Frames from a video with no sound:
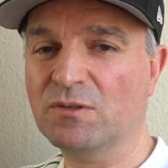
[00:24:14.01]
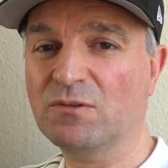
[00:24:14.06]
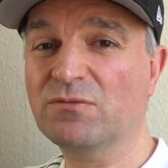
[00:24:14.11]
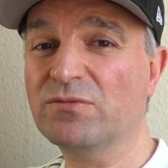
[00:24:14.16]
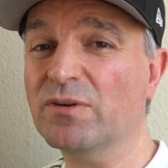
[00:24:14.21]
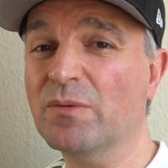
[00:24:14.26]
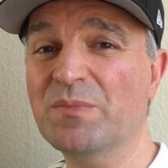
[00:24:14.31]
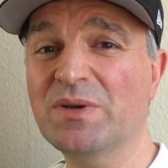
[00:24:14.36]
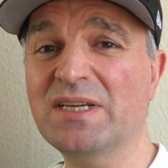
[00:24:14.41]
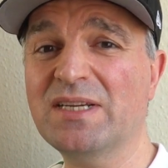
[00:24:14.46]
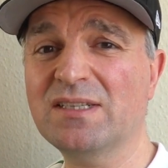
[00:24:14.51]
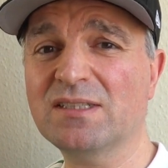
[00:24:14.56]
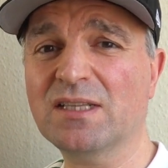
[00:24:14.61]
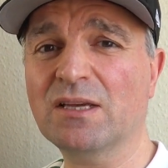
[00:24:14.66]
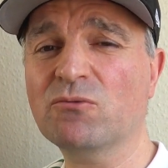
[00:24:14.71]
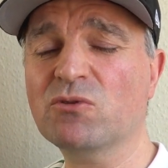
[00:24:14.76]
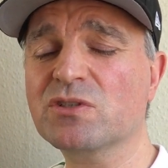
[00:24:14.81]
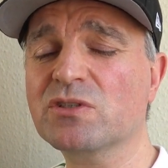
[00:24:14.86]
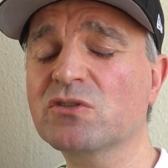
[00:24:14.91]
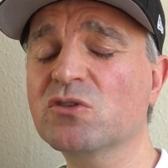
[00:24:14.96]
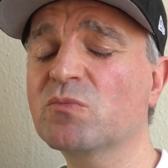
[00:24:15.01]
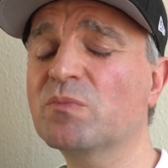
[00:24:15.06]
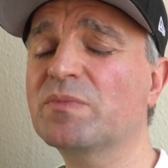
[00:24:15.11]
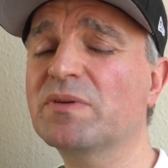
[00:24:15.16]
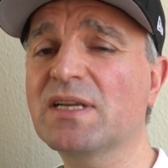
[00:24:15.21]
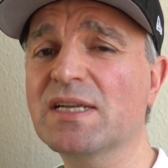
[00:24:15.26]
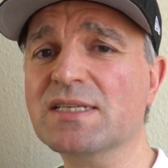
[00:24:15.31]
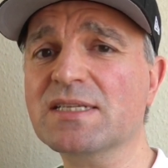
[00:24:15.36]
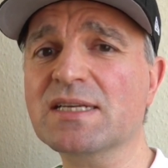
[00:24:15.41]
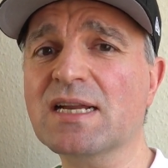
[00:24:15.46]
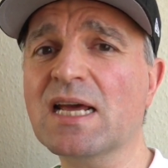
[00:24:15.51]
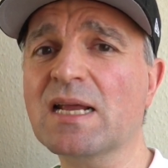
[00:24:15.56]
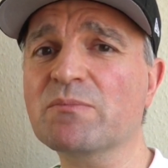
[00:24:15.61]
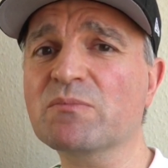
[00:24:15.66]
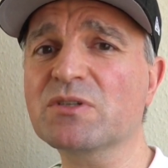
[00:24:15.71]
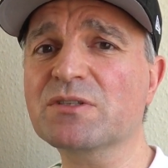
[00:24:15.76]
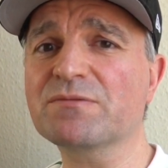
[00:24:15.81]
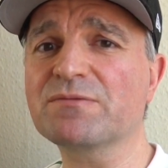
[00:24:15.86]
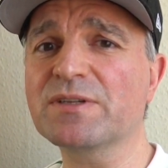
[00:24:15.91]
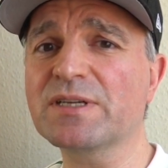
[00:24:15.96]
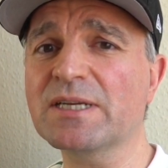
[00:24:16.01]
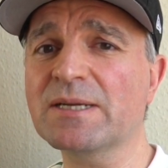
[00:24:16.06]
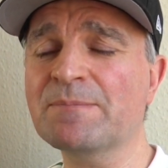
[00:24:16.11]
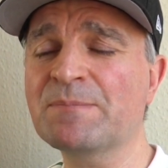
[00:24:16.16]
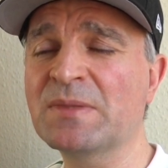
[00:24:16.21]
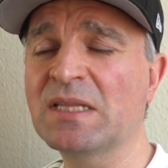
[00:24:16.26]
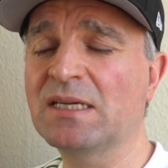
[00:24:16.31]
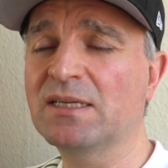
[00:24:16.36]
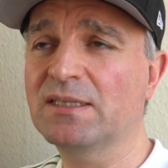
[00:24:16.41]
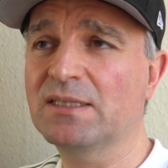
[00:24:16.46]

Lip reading: For me, there was an unpleasant atmosphere.